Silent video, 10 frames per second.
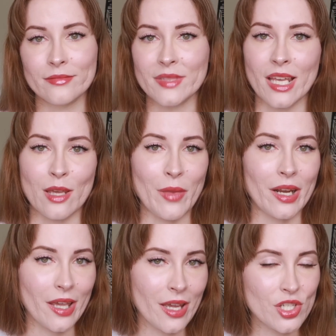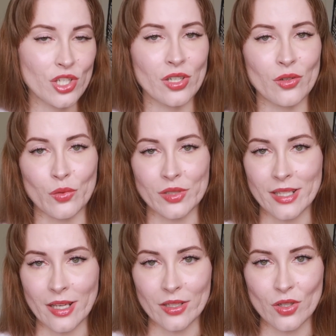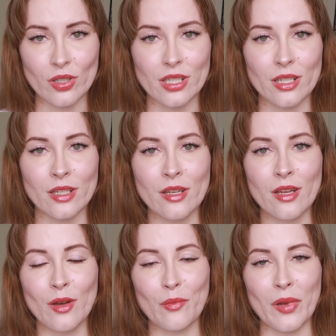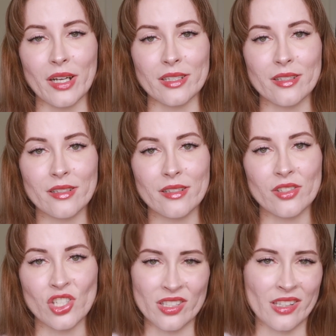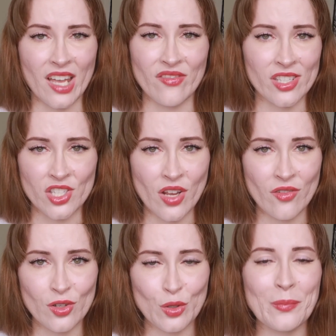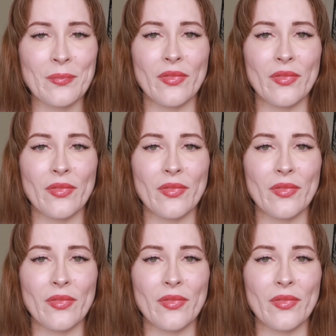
taking medication or seeing a doctor, but just life in general.